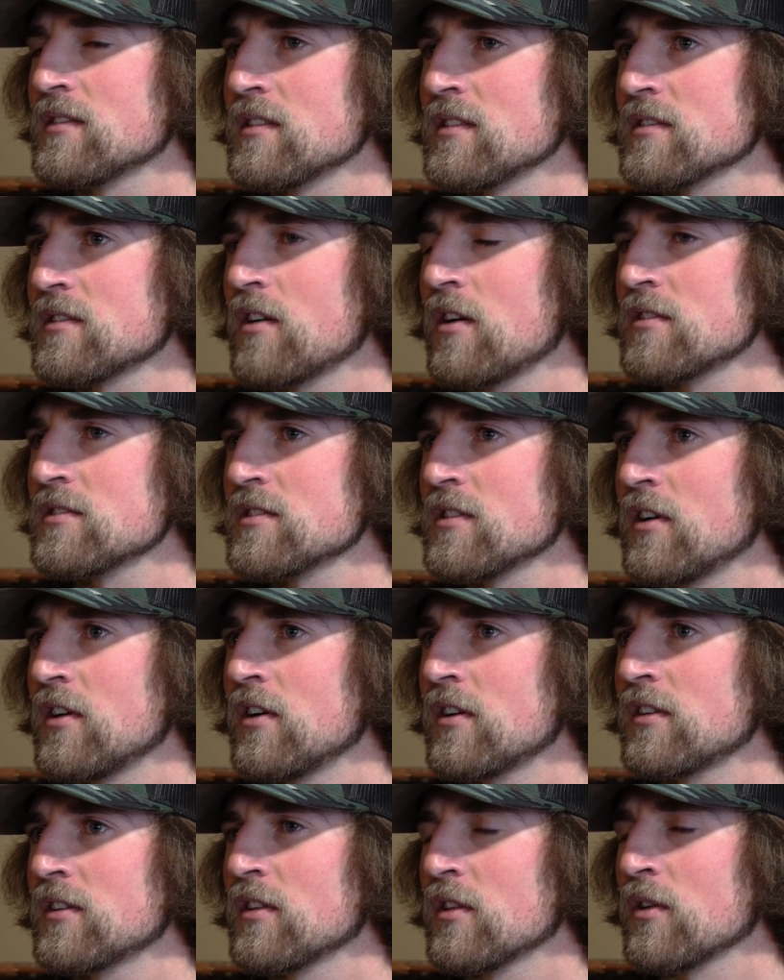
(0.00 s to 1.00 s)
it starts to
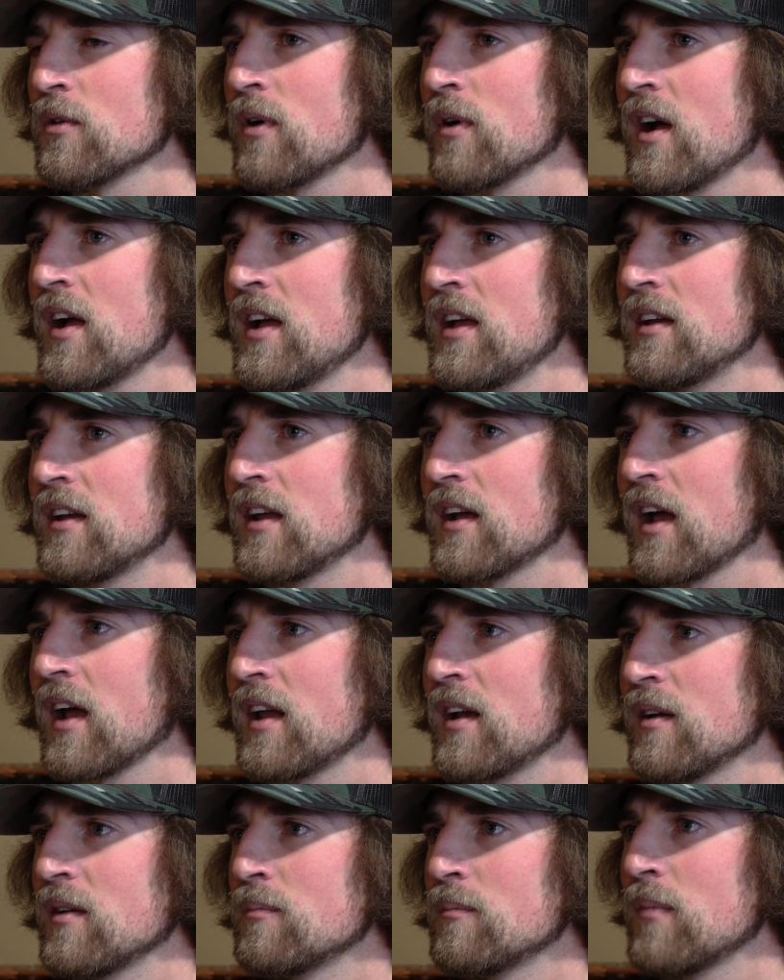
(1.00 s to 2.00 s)
hook to the right,
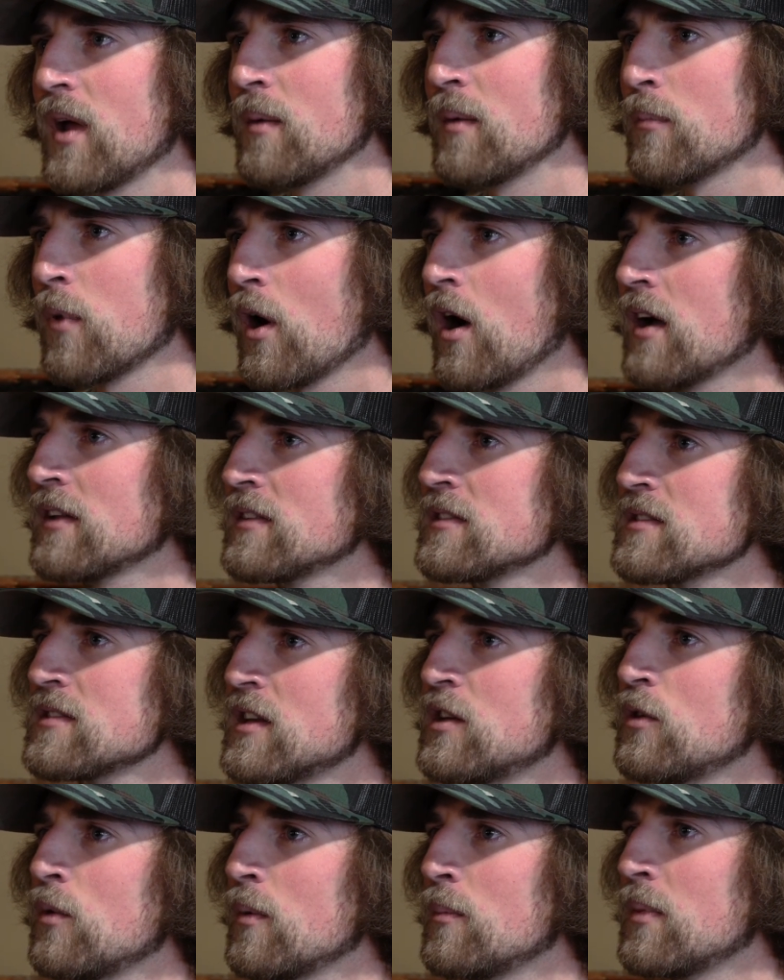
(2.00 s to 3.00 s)
and it broadens
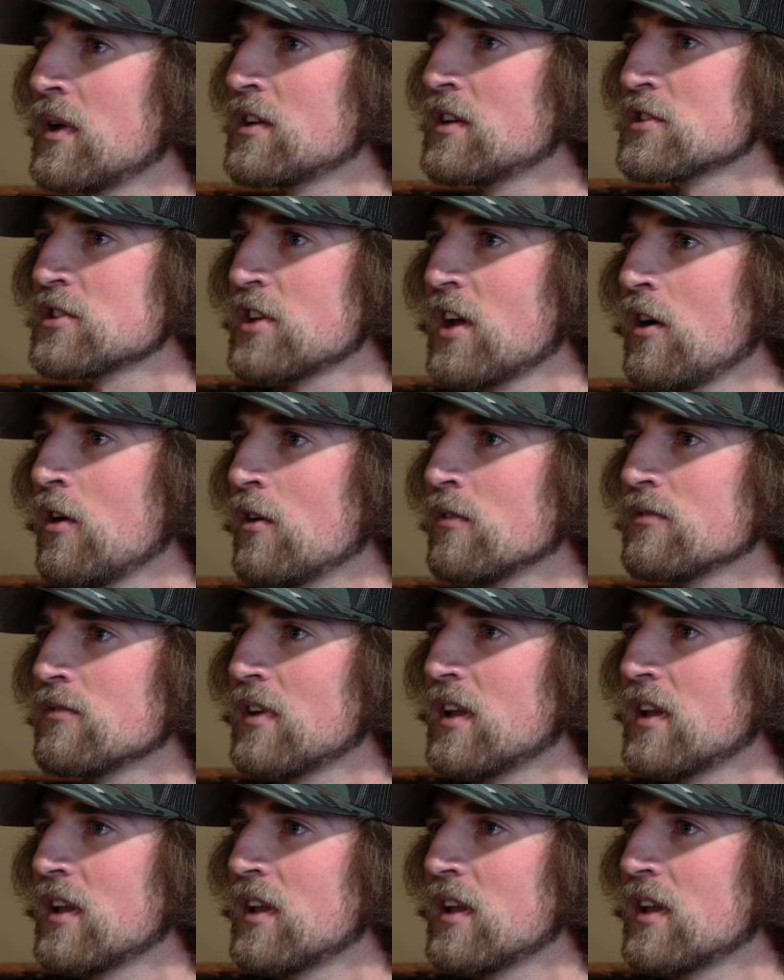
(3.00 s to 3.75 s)
into a big shelf.